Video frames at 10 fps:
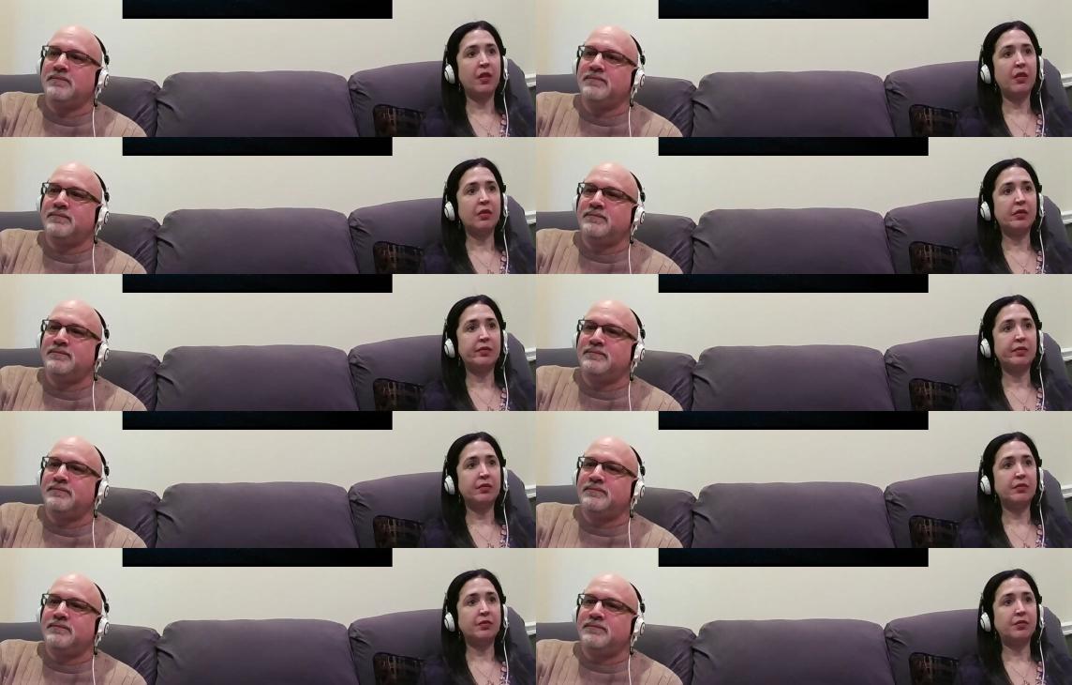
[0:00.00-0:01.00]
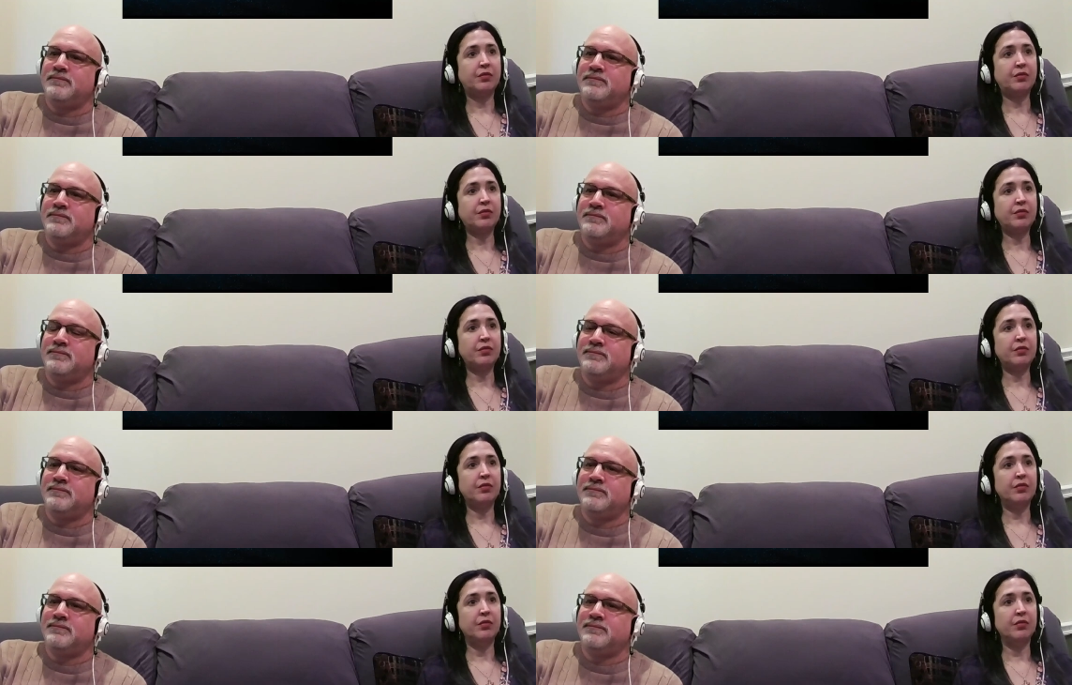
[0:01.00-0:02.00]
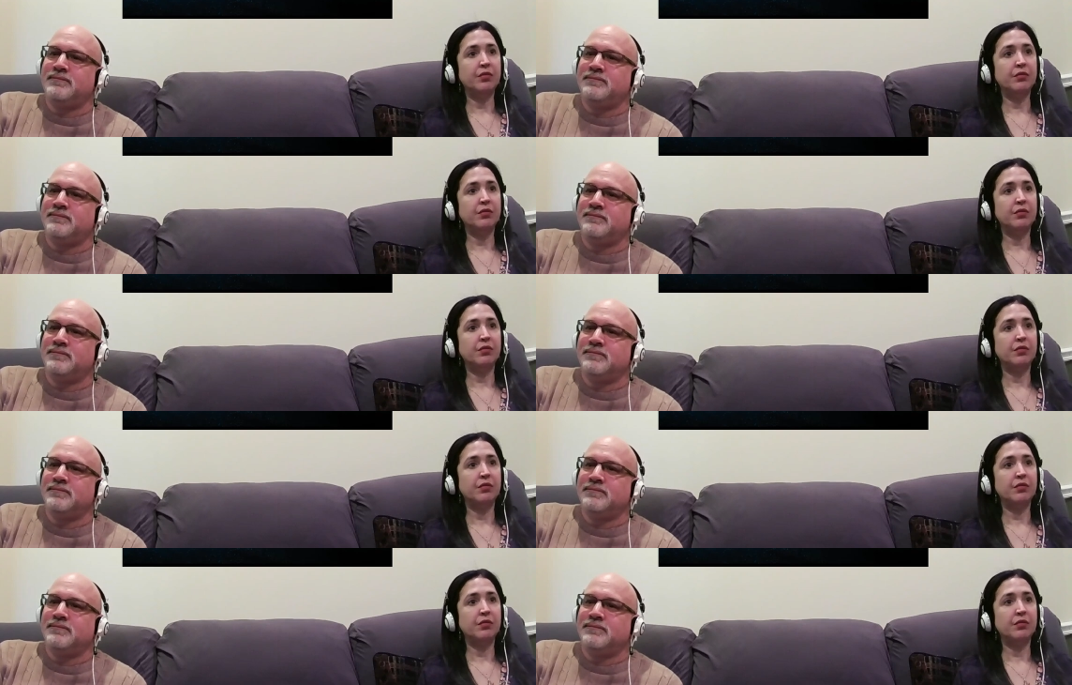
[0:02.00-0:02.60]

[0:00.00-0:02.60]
Nothing is said.